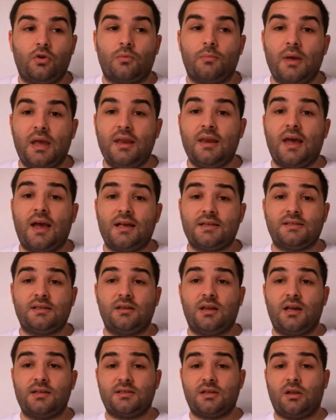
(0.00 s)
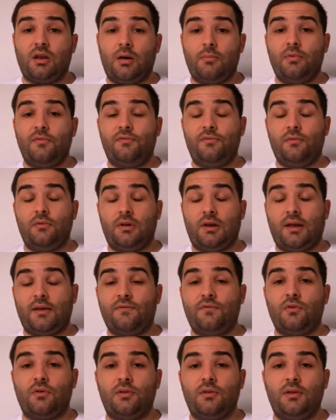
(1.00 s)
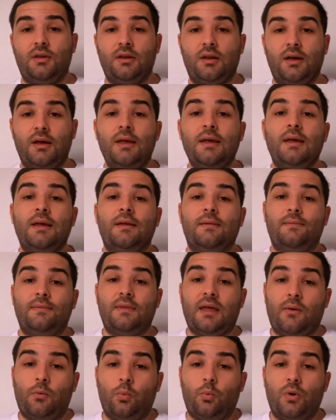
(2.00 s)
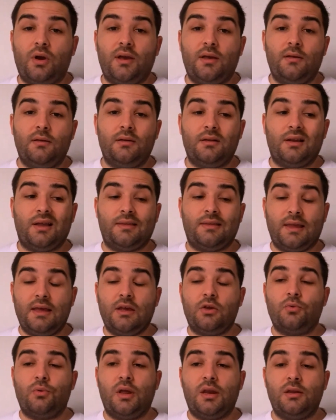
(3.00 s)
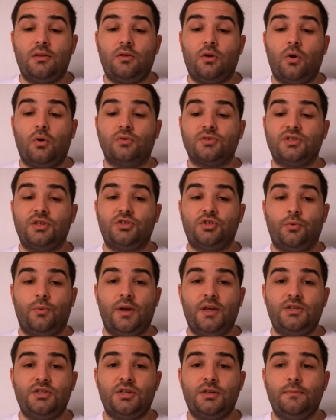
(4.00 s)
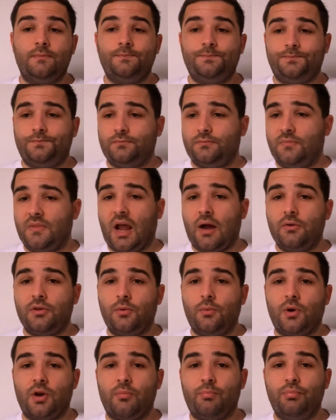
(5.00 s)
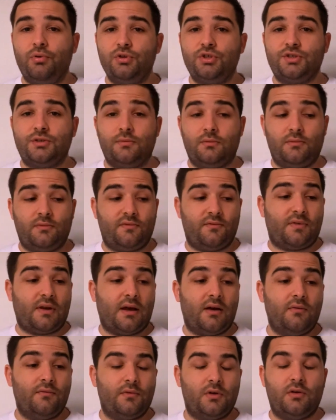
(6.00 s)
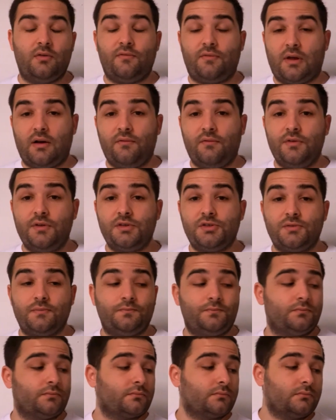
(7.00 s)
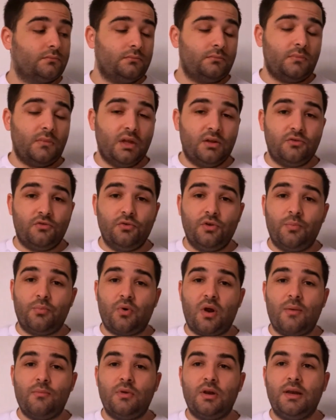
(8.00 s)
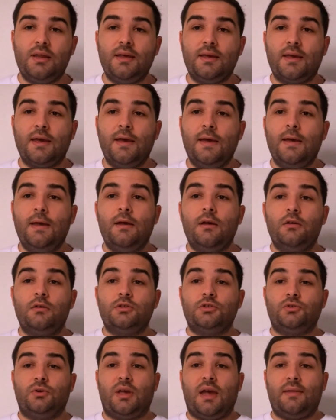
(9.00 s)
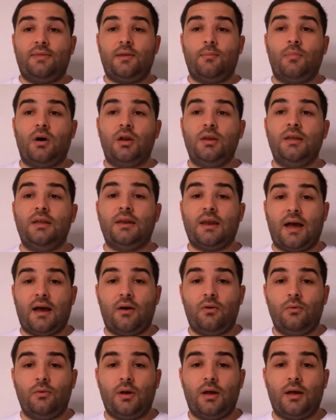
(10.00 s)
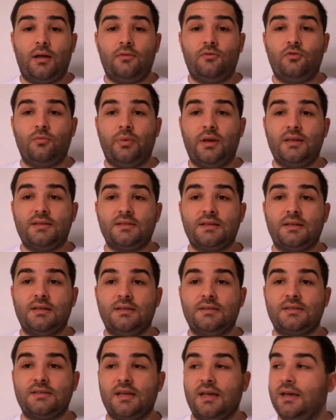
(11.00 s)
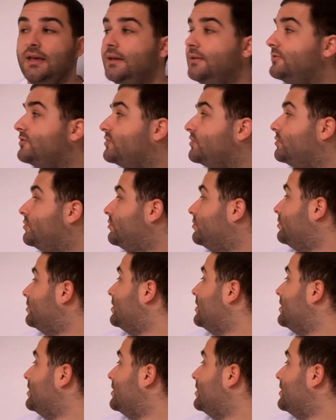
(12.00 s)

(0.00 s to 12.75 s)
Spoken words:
main asset as a club like Fiorentina that way. Like, they created the whole situation. Now they want to push VLAHOVIC to the Premier League to get the money now and to basically say to